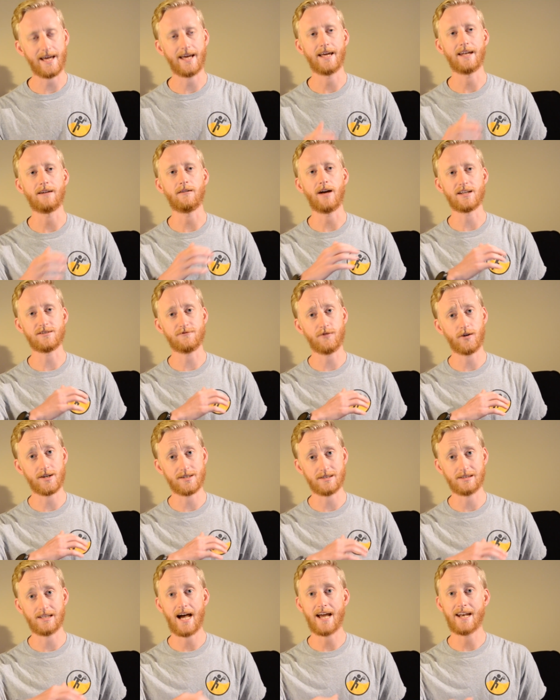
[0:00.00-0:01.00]
And as far
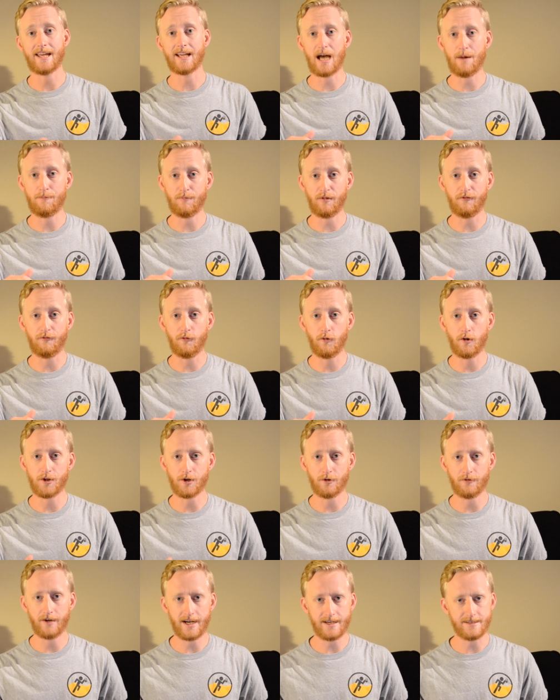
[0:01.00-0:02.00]
as lining up before
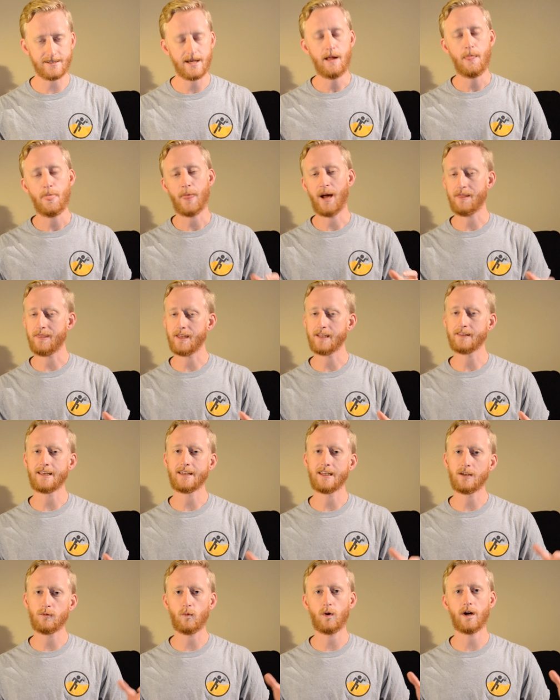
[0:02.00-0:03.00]
the race, I think they
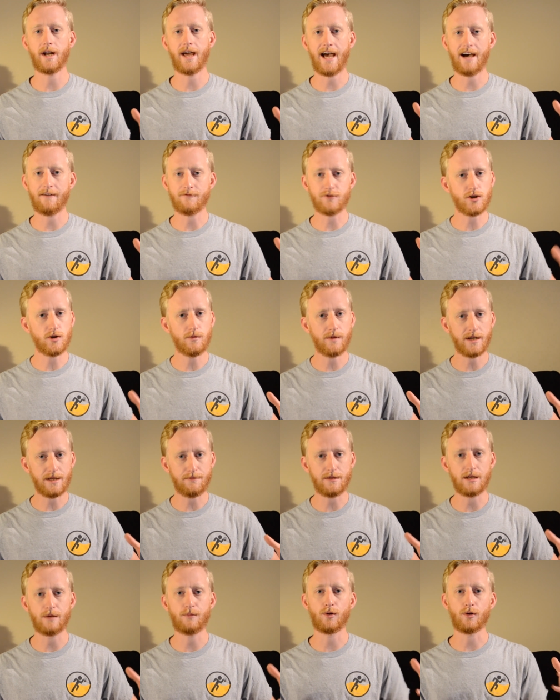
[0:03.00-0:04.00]
didn't want to have too many
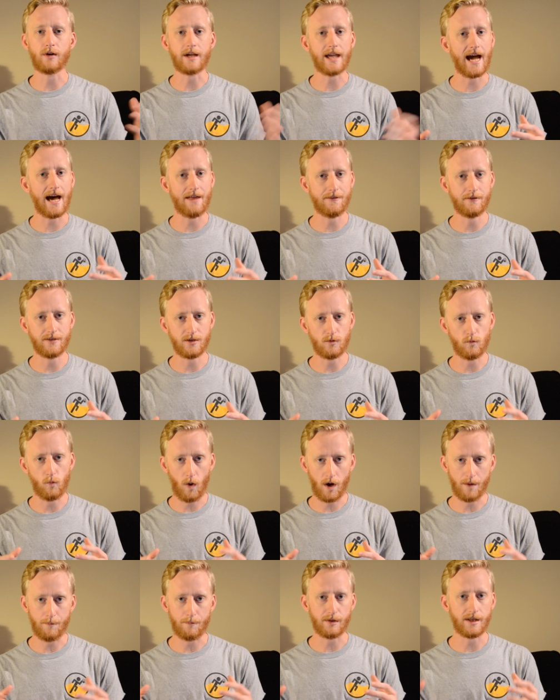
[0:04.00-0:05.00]
people gathered in
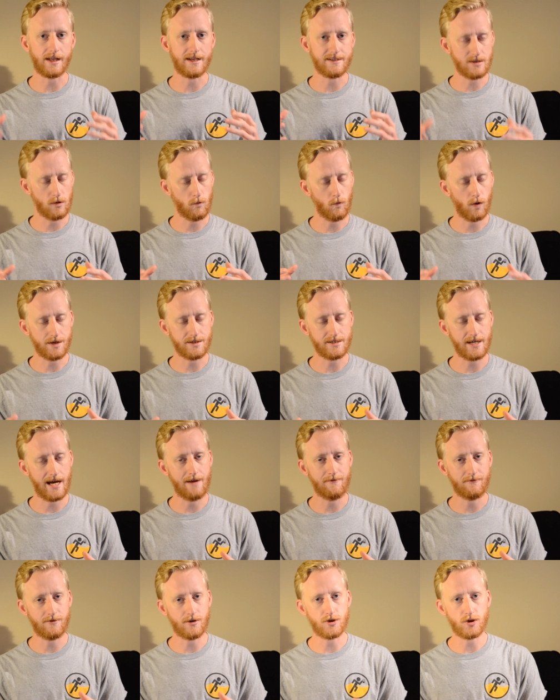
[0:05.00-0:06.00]
one place at one
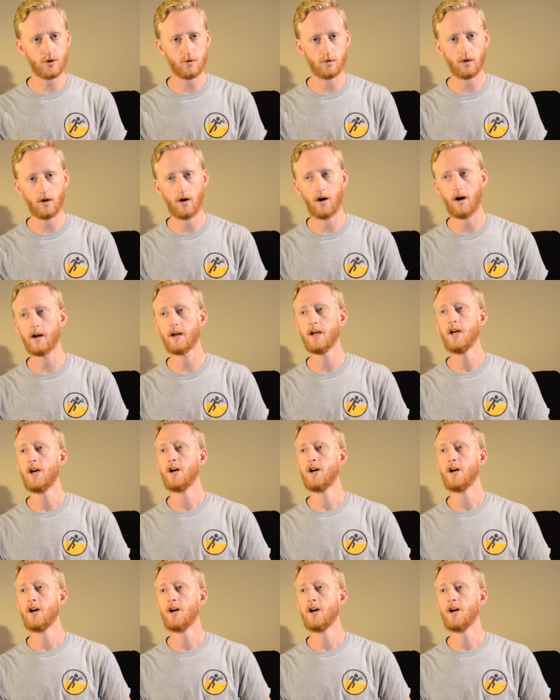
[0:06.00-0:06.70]
time for too too long.